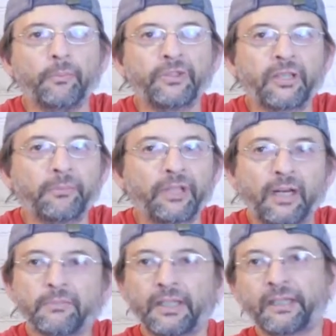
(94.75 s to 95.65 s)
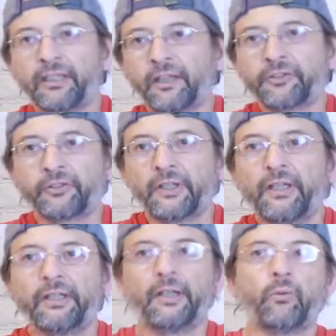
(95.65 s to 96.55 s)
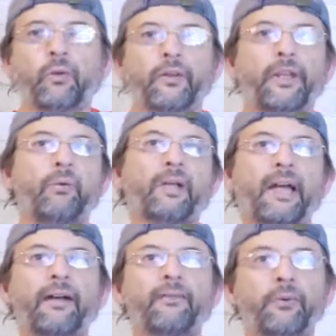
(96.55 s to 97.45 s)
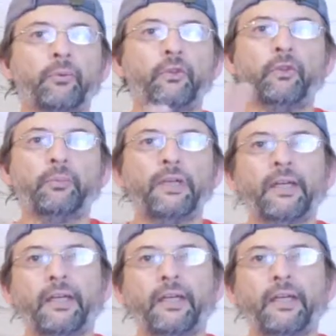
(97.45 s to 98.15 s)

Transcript: Sometimes, like in Australia, where they would have the room